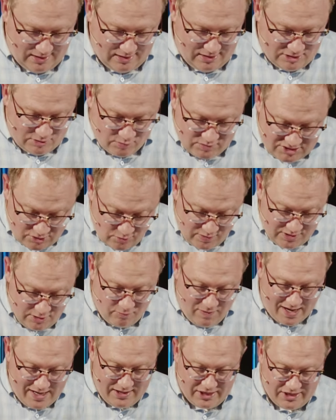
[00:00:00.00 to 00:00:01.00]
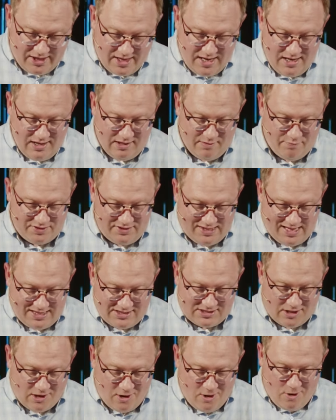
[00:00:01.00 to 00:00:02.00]
She was doing the right thing, but
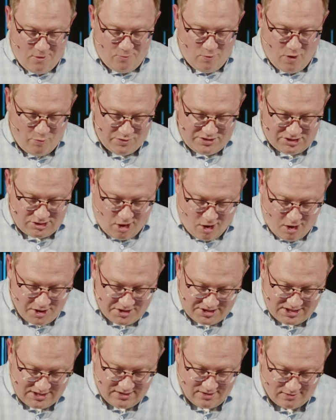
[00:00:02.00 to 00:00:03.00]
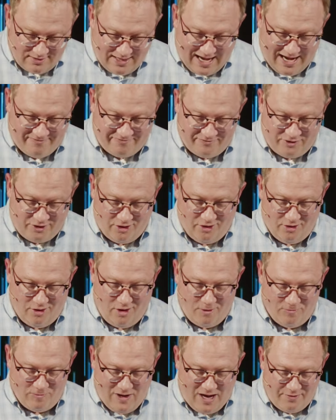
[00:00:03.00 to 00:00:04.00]
that's what was causing the laughter
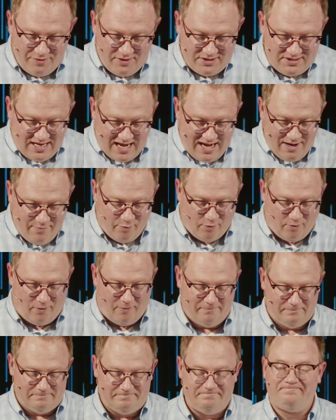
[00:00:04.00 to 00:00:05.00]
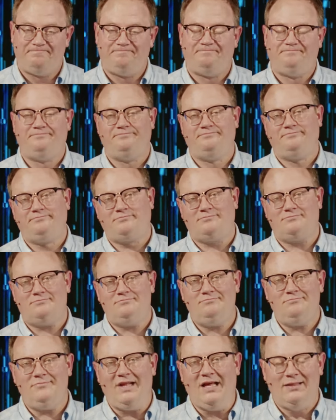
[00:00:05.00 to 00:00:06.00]
around the table.
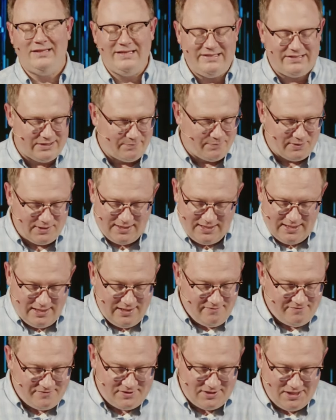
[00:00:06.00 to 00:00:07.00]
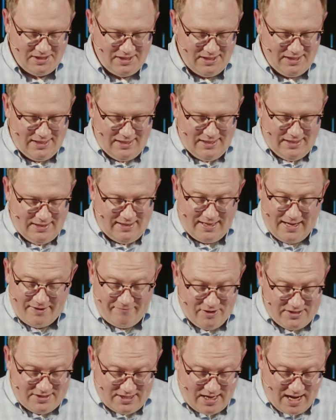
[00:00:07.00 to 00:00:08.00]
Lisa believed that
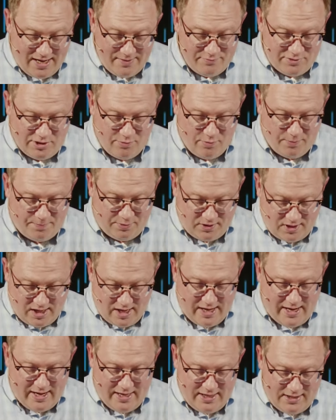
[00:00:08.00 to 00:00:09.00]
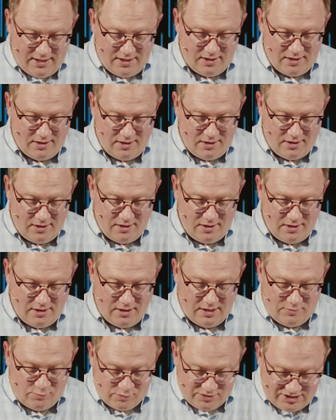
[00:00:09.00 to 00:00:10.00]
every time she replied
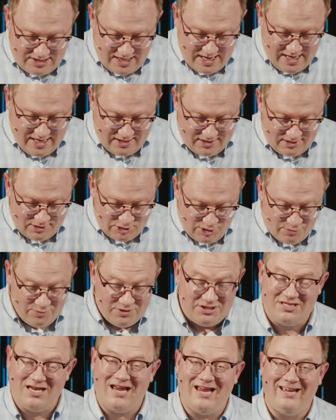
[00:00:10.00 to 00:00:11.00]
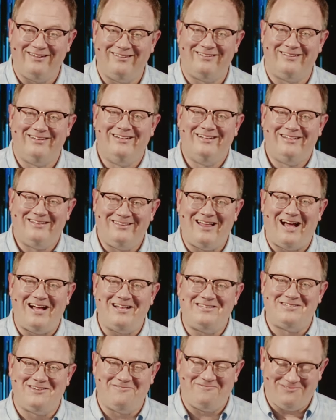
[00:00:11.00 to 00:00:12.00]
and was saying she was saying
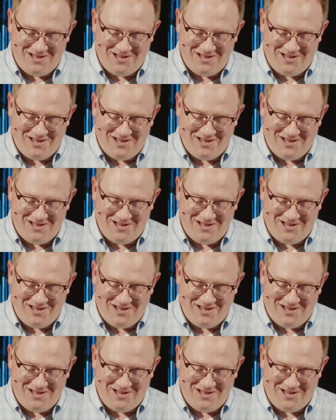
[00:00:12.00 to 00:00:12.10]
lots of